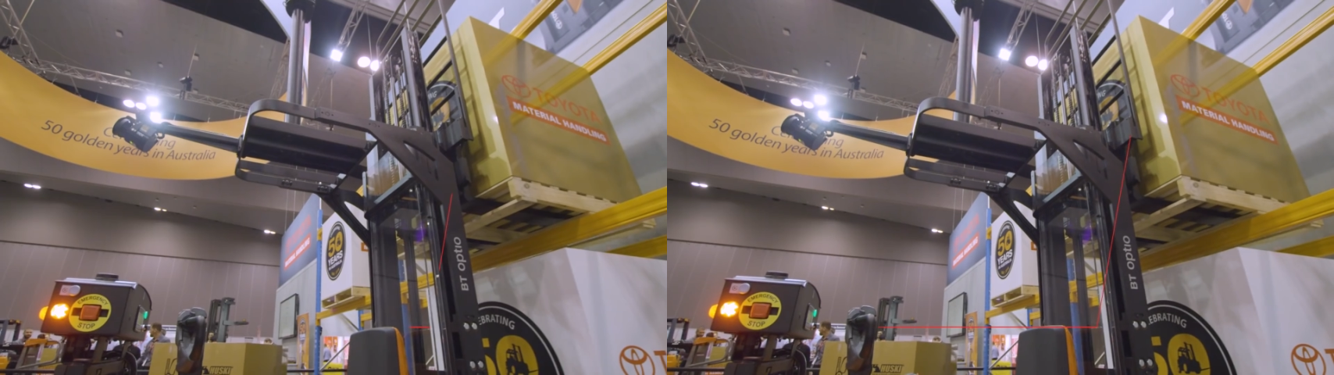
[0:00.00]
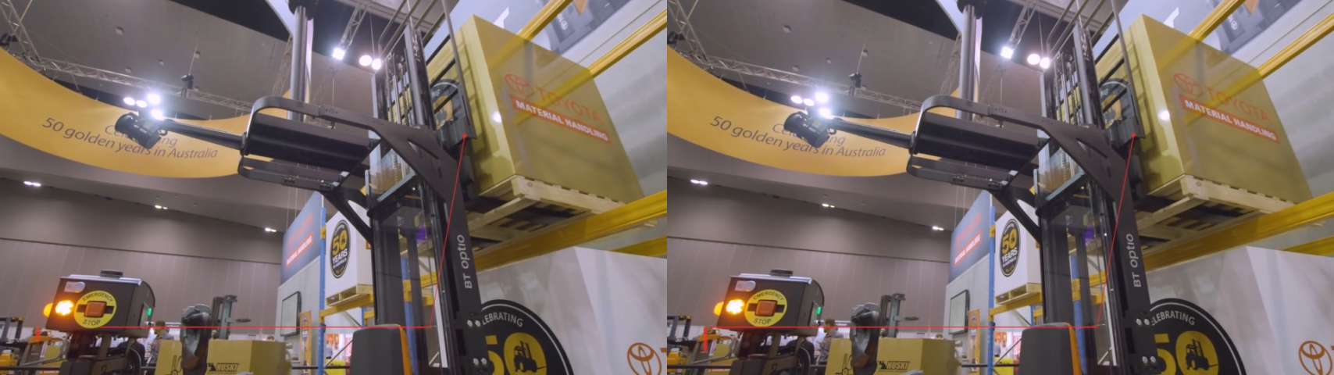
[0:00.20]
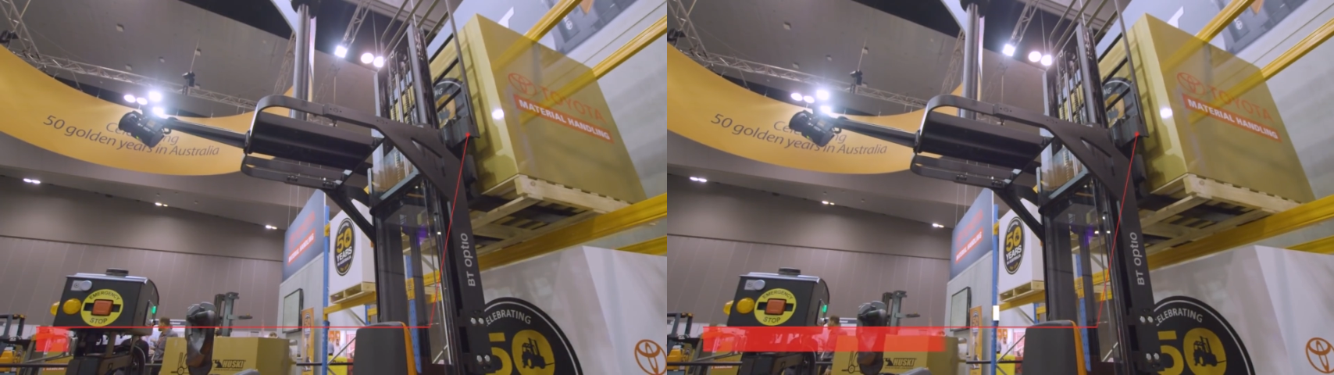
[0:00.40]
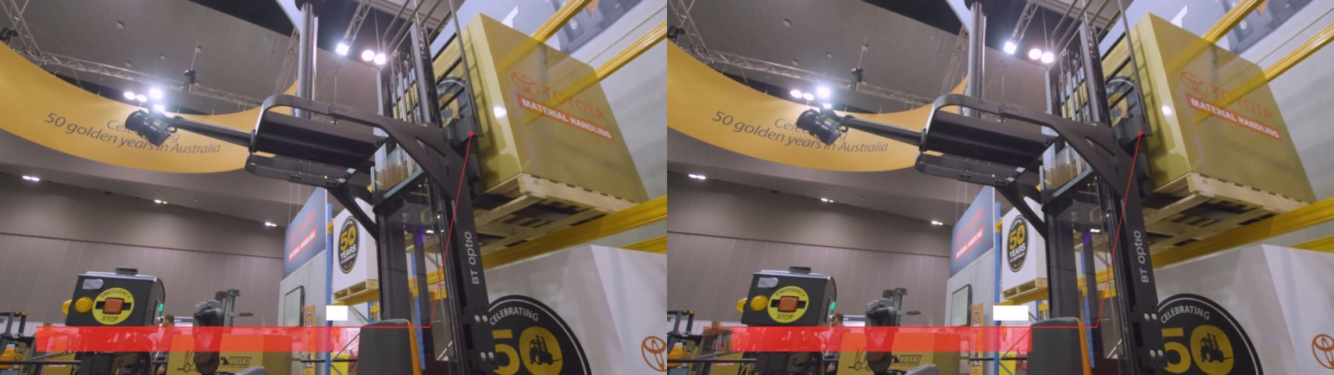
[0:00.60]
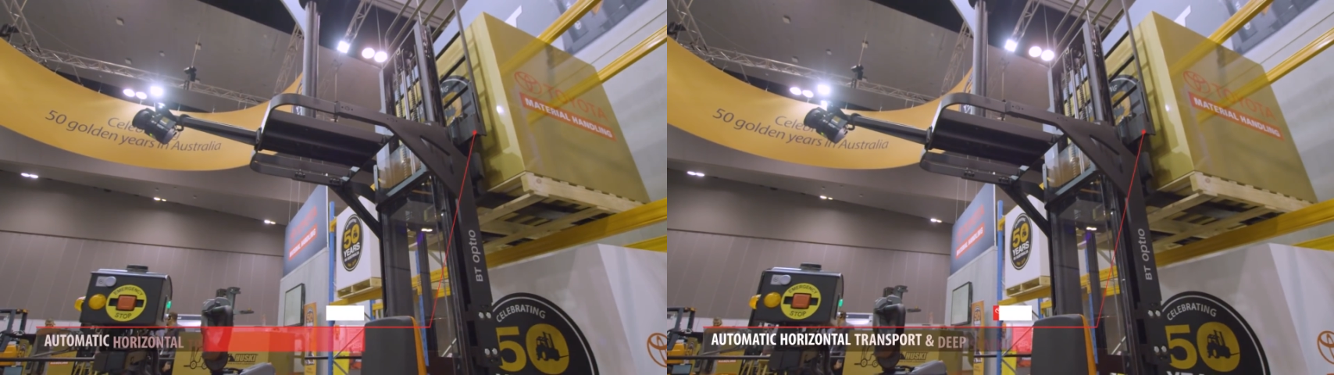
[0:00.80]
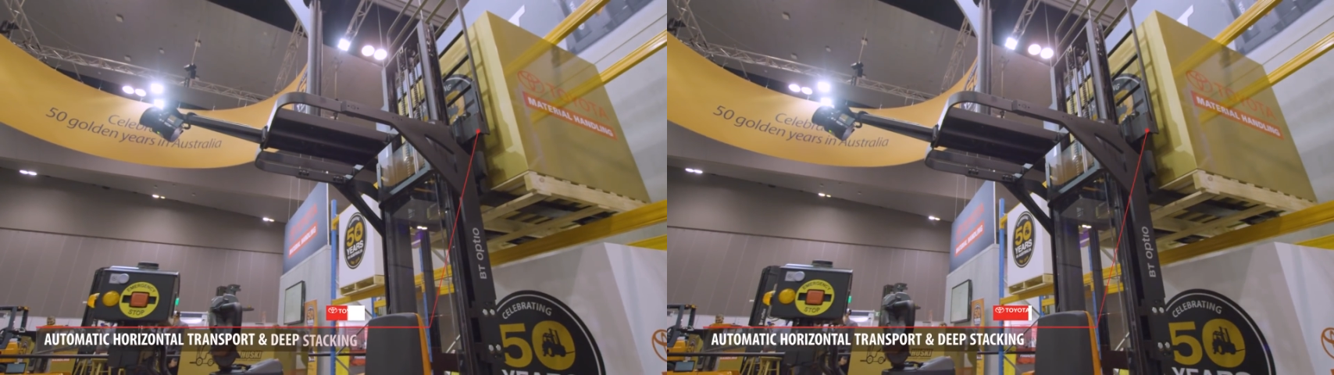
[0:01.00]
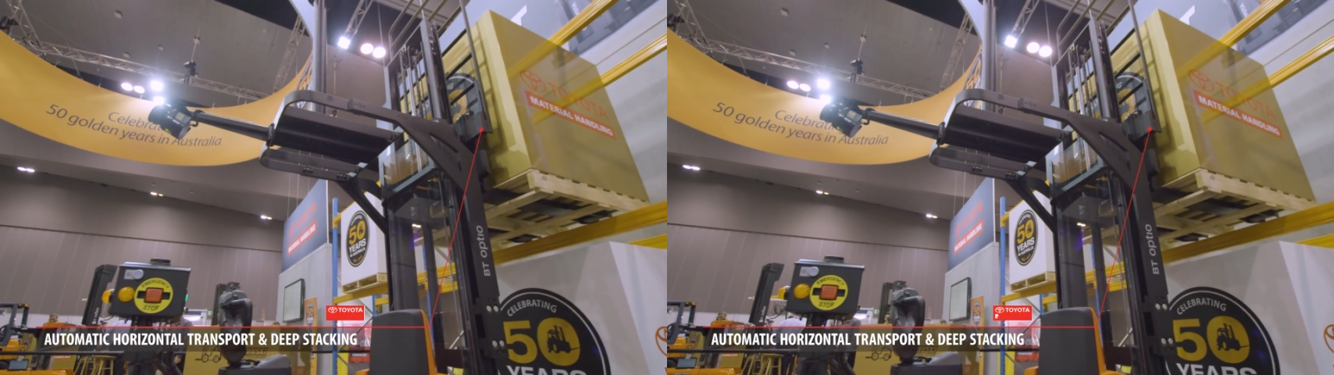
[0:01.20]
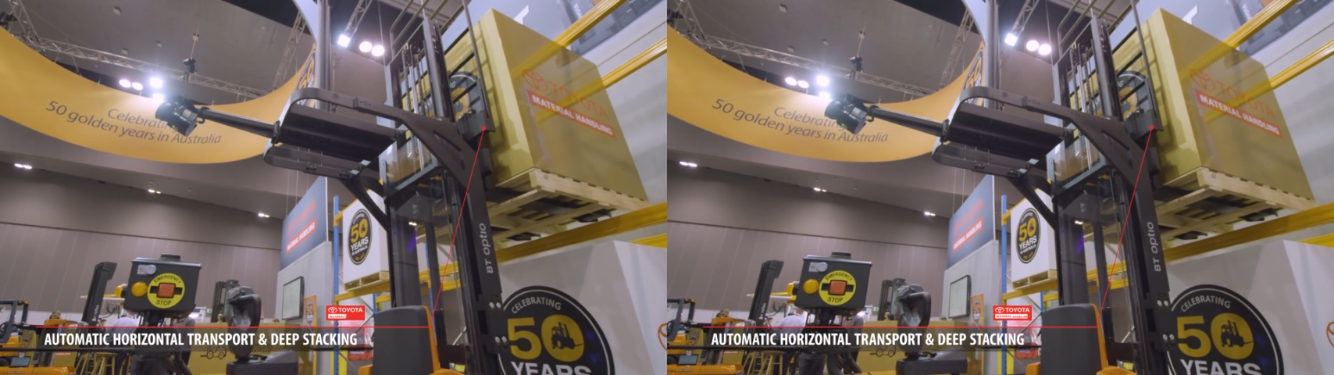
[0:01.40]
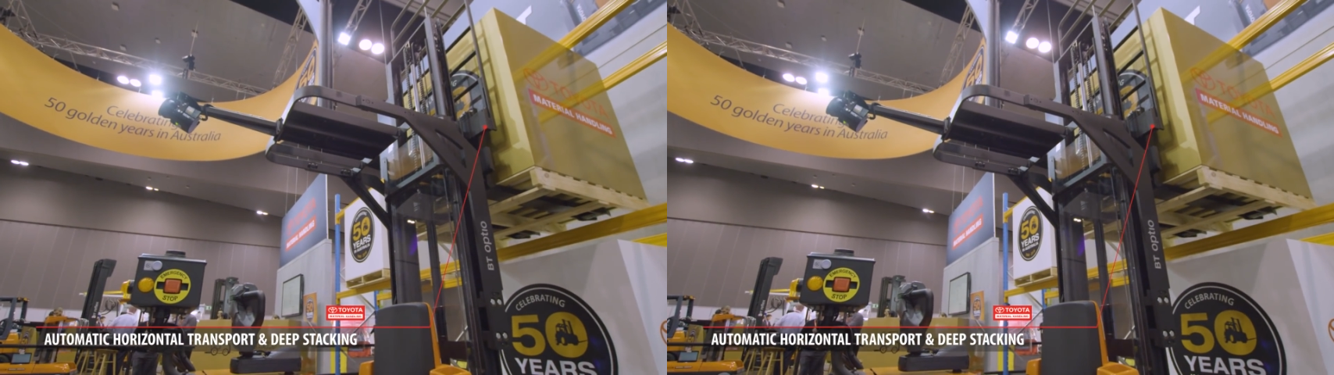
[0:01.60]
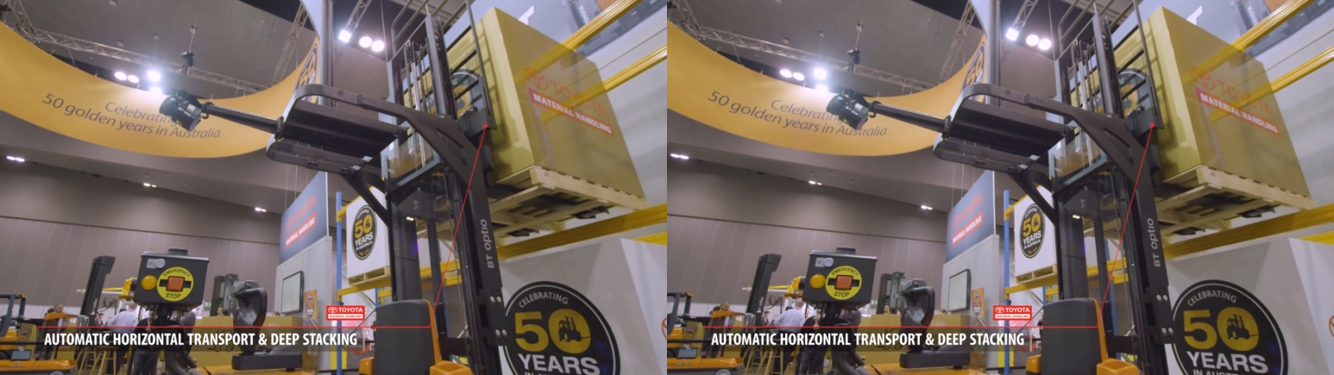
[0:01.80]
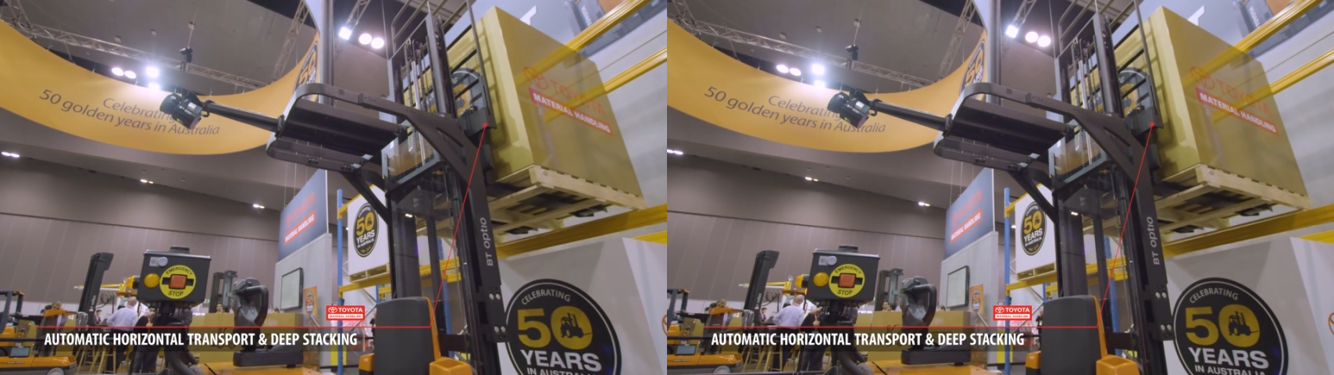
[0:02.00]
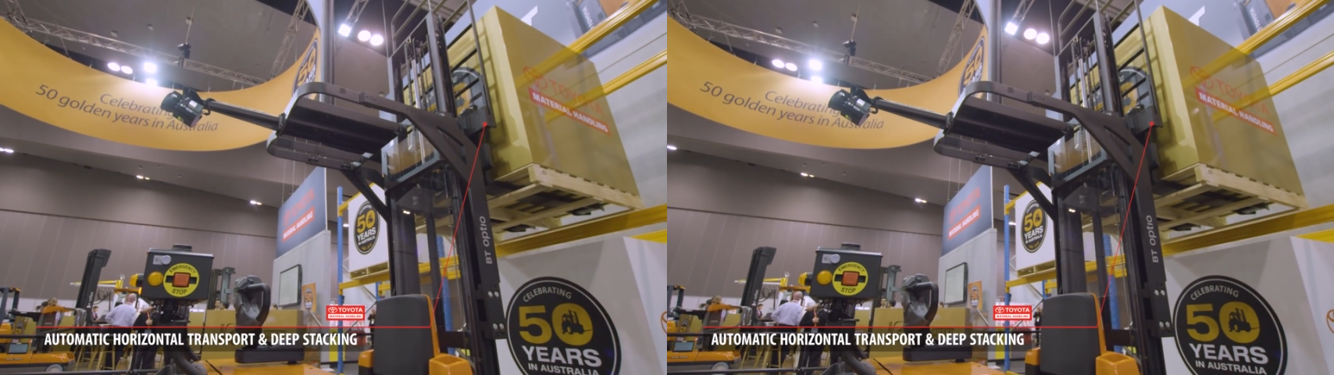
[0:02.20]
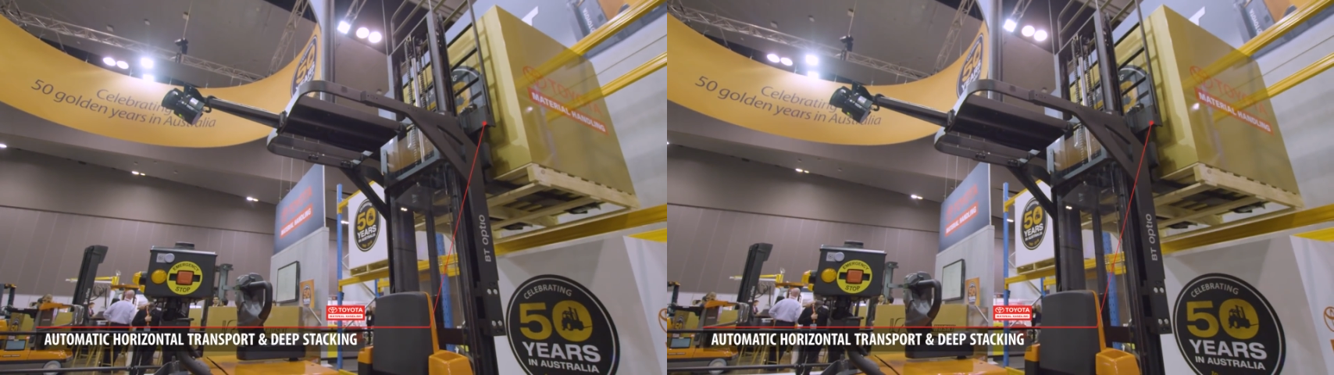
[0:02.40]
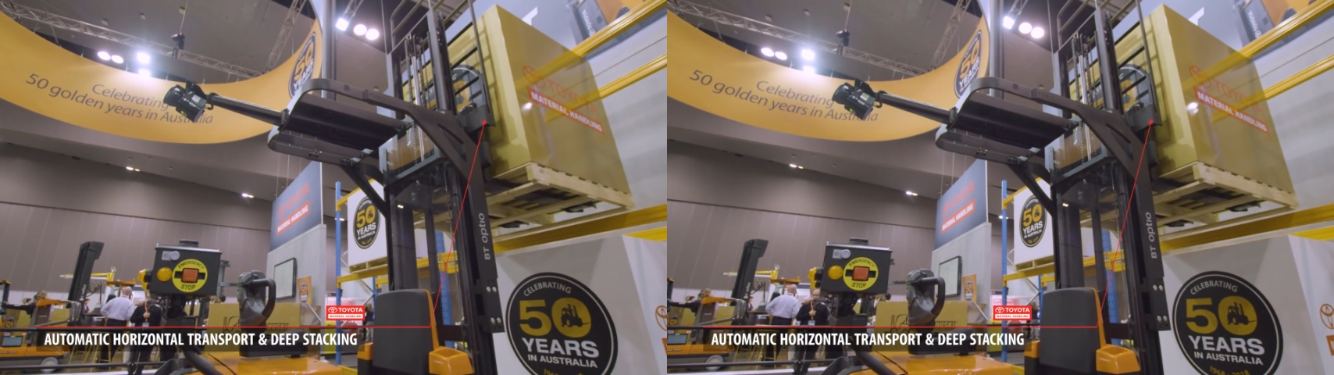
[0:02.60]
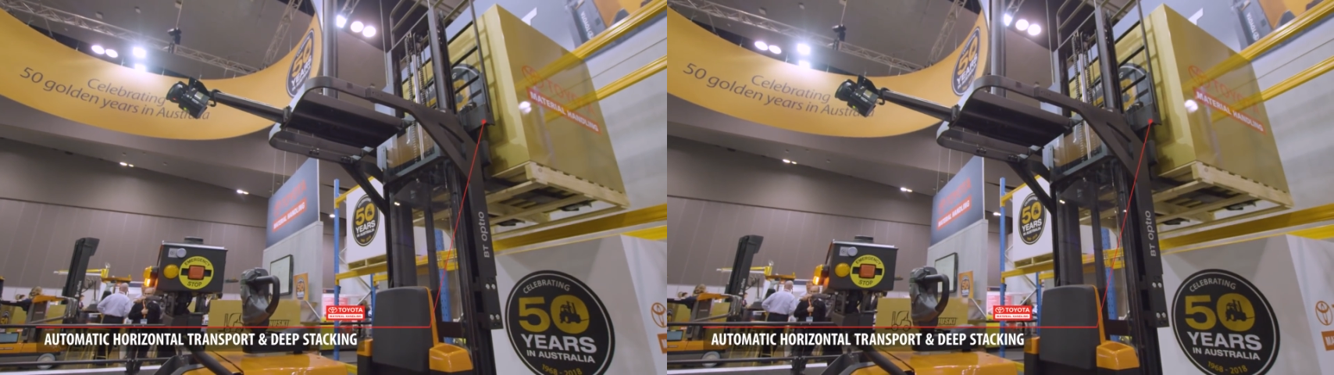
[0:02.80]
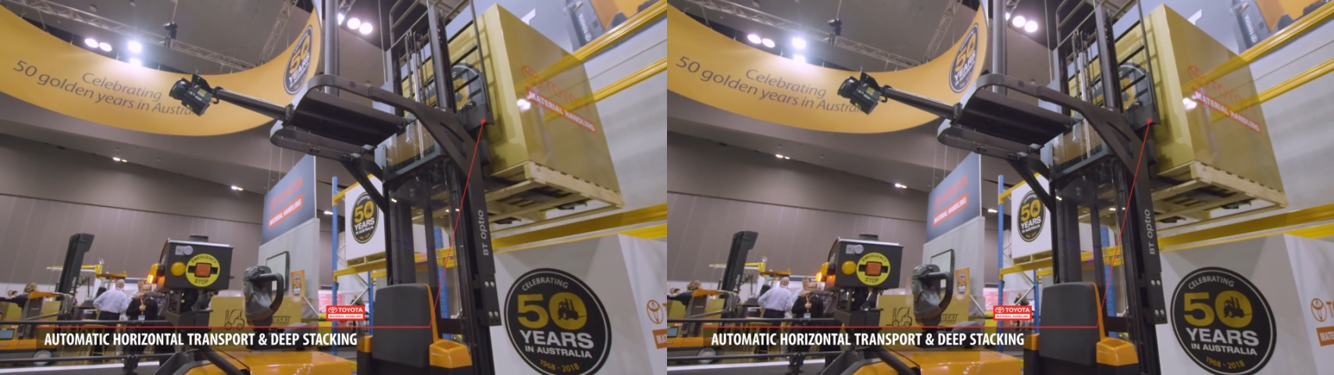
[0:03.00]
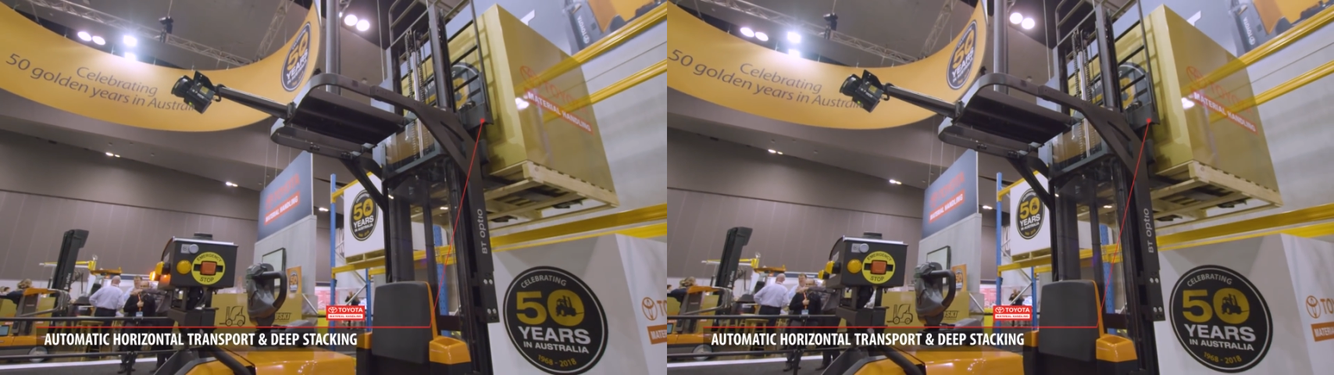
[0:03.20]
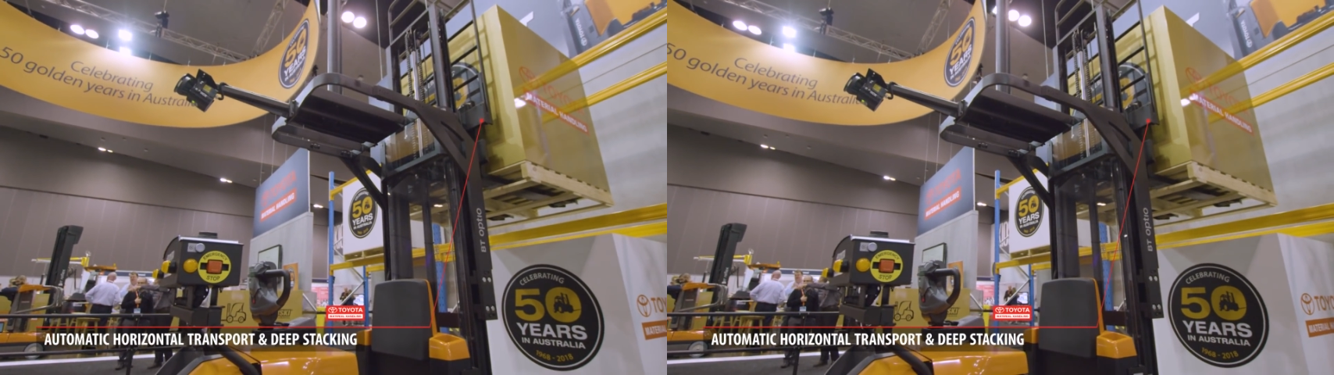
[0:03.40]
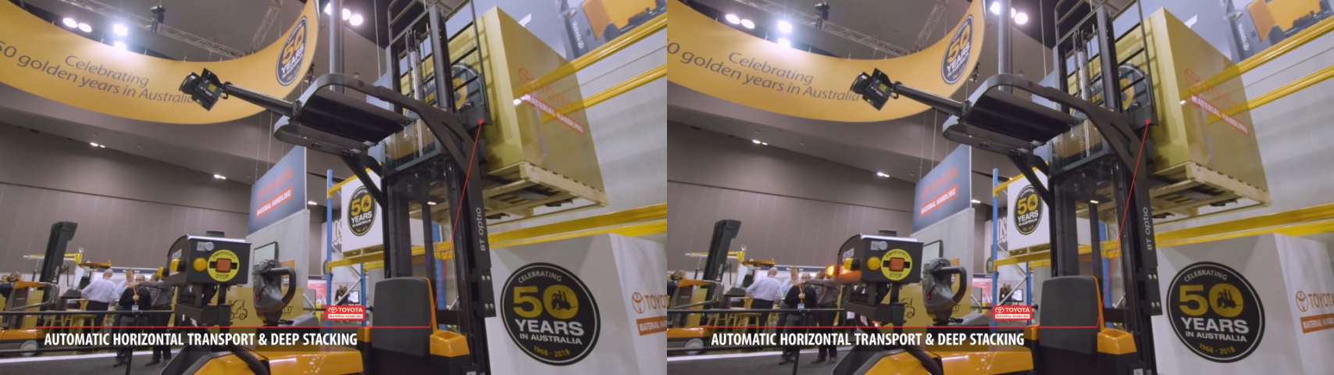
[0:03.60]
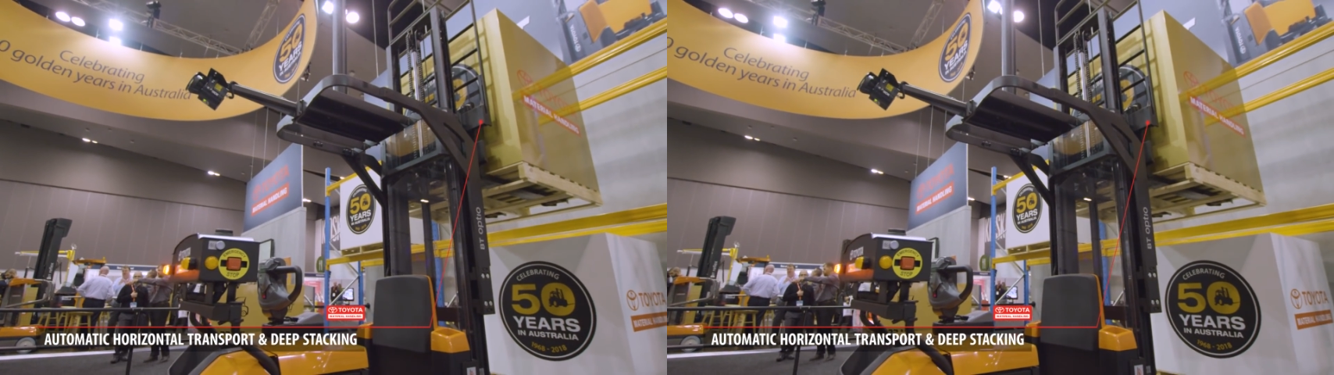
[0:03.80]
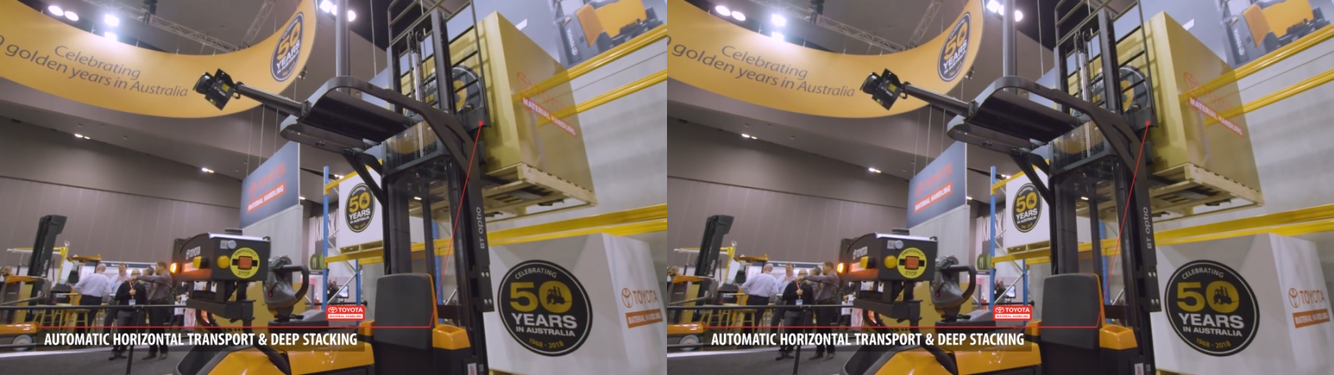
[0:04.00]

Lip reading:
No face is visible, so there are no lips to read.